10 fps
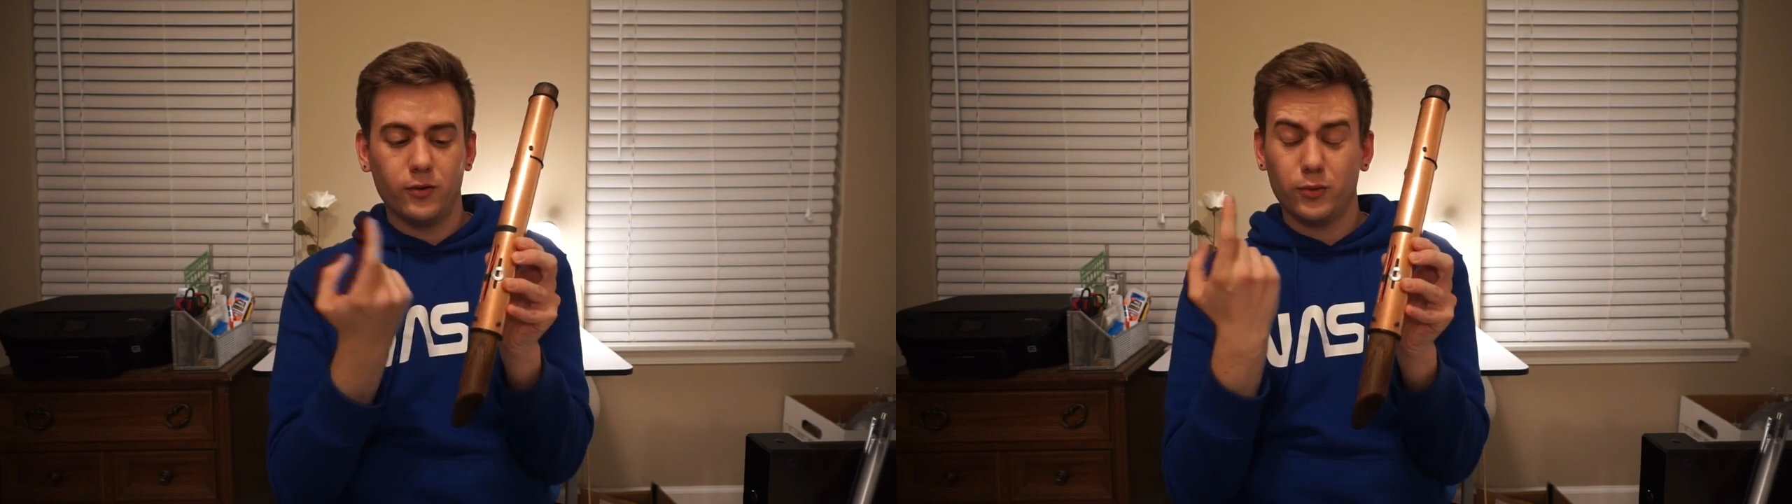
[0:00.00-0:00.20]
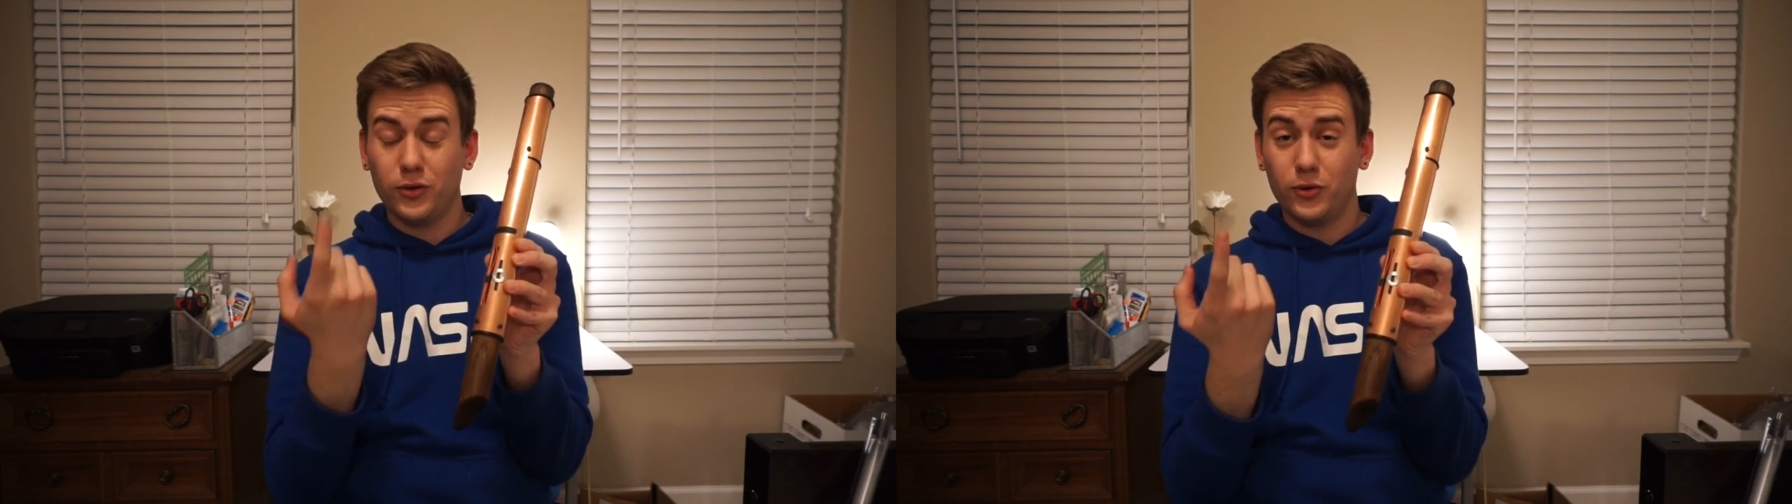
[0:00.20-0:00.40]
it
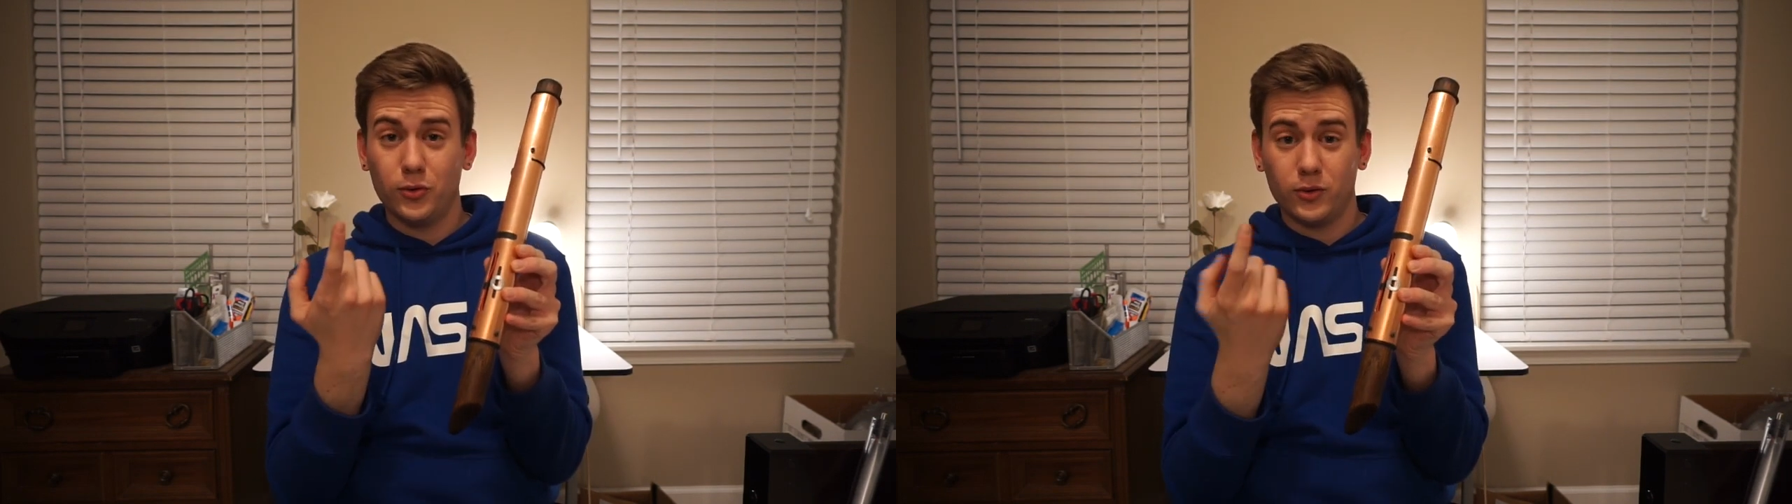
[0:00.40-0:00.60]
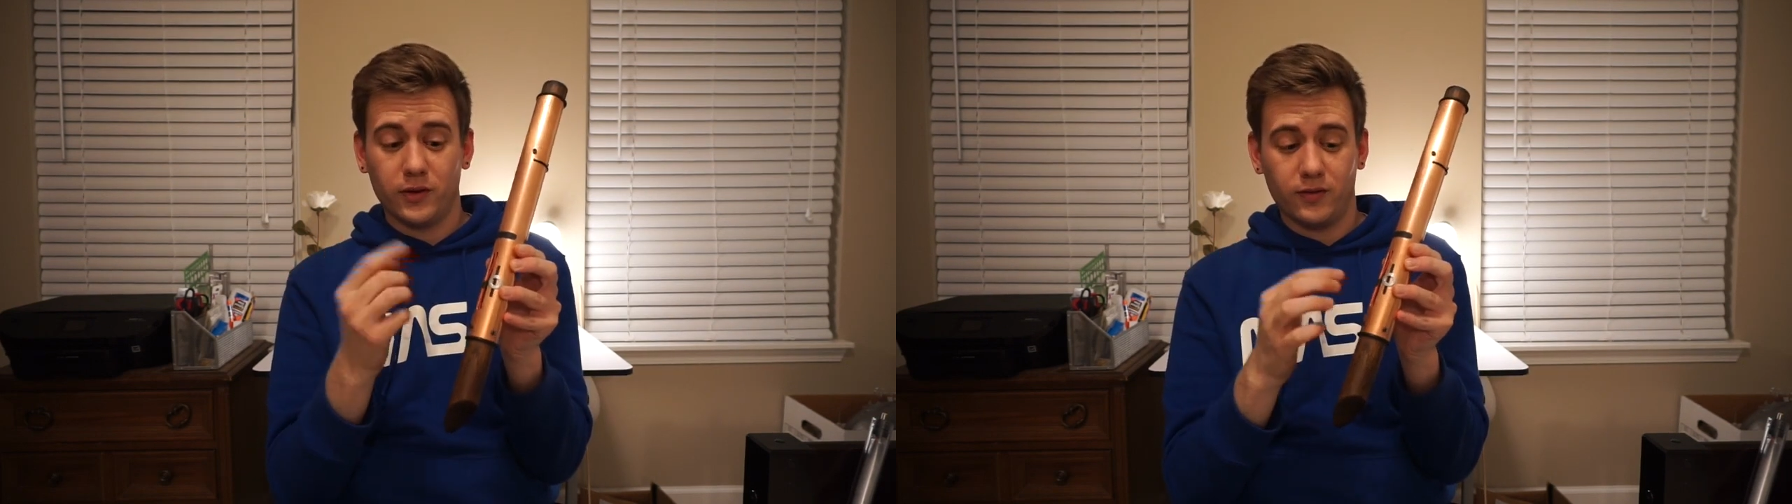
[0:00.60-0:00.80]
was really
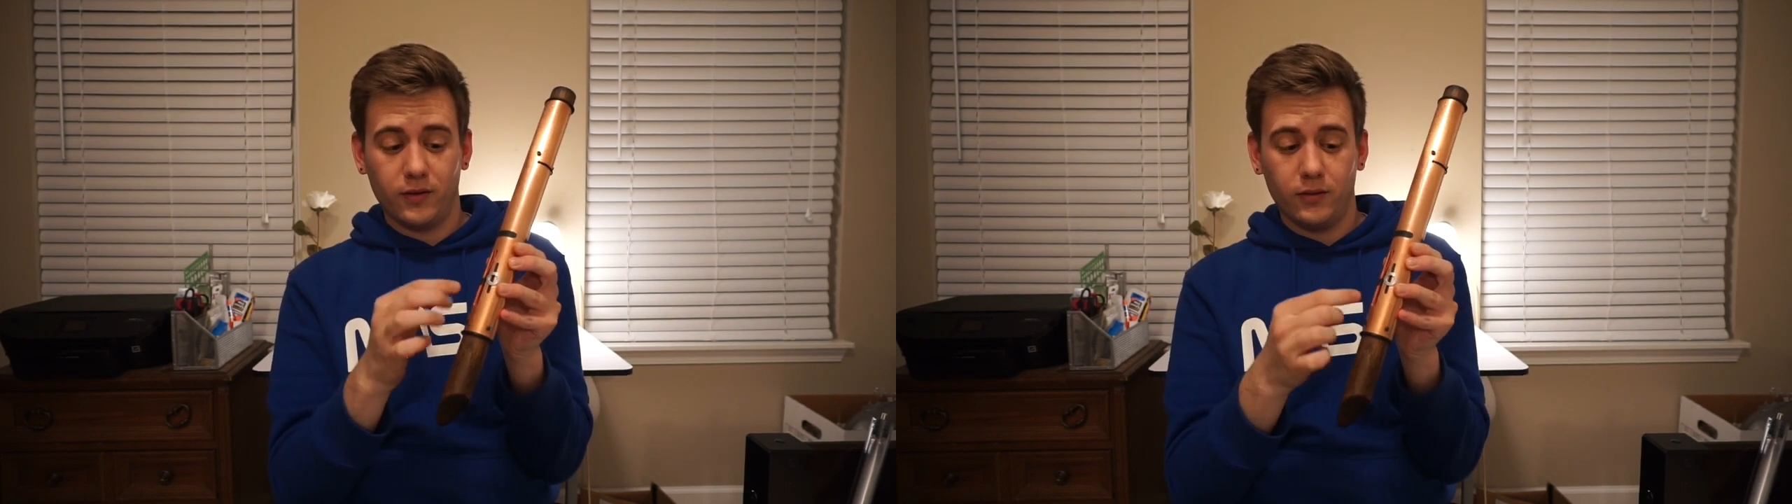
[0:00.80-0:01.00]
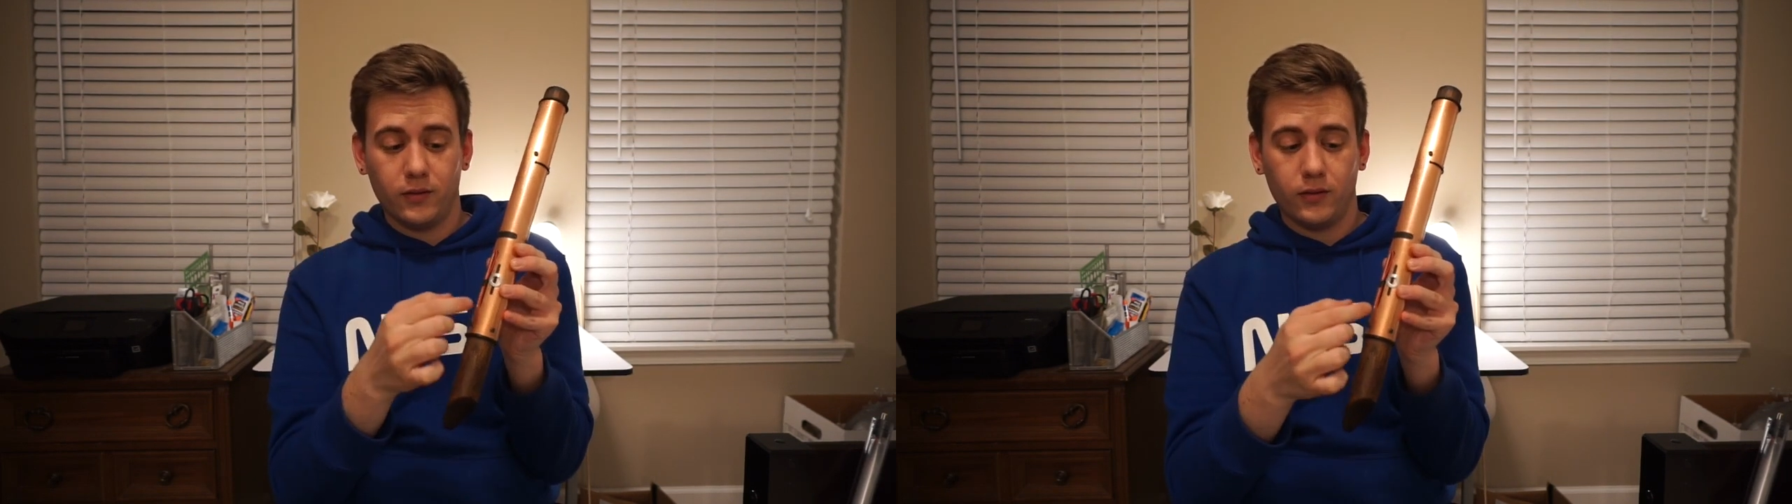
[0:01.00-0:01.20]
cool because
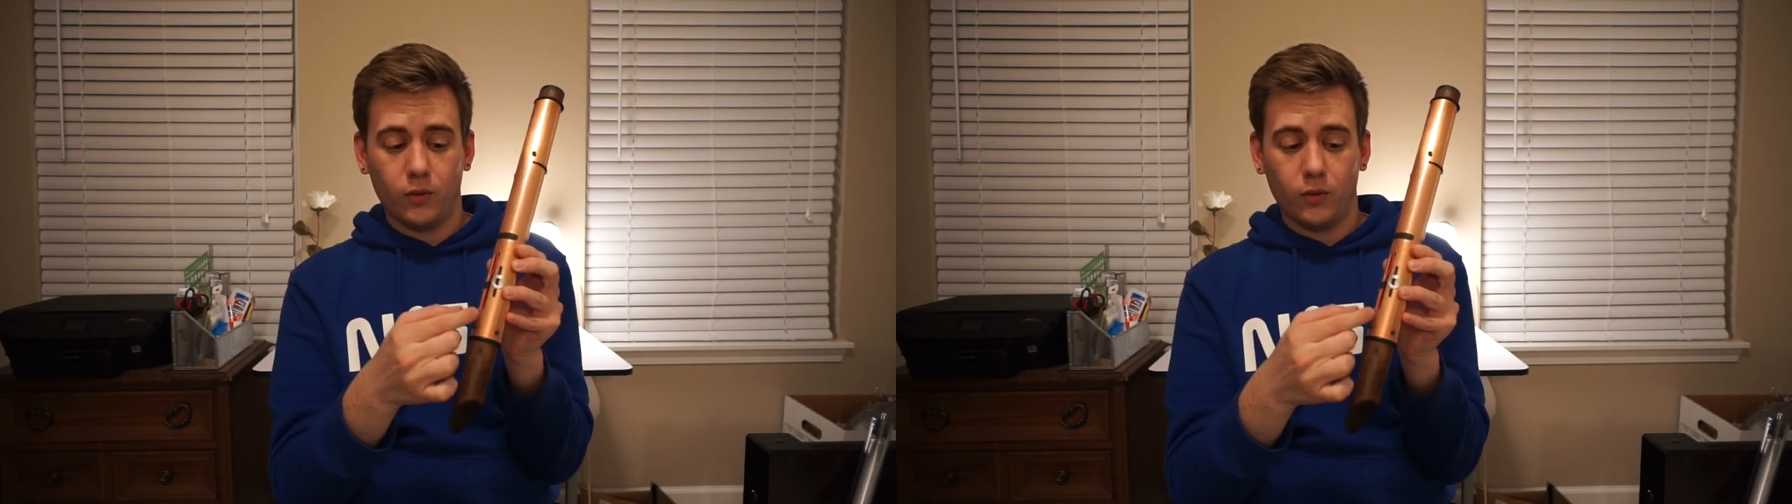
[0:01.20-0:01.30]
the